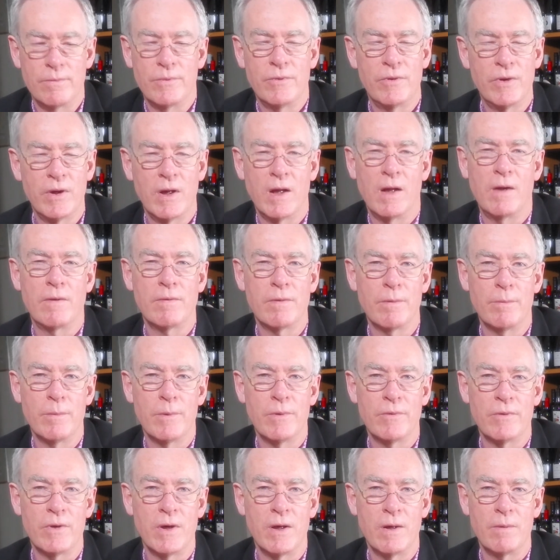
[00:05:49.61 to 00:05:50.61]
singing from
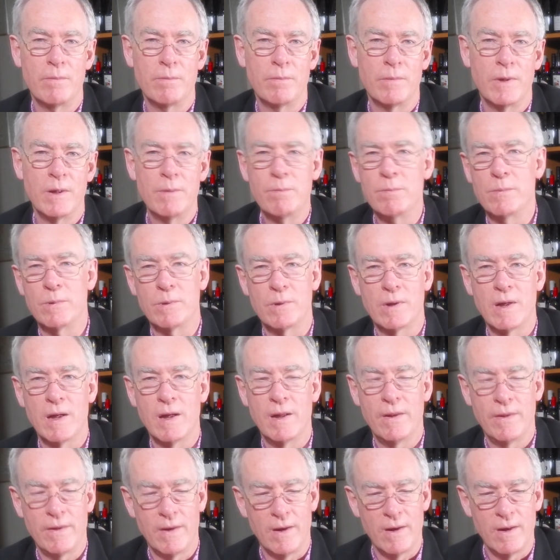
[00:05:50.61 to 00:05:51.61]
the same hymn book,
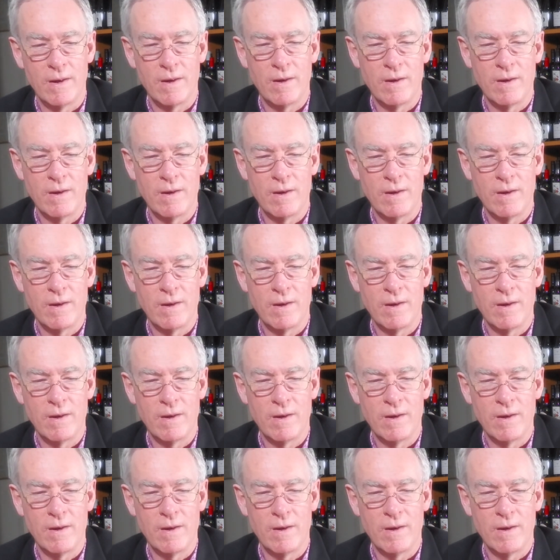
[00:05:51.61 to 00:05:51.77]
aren't they?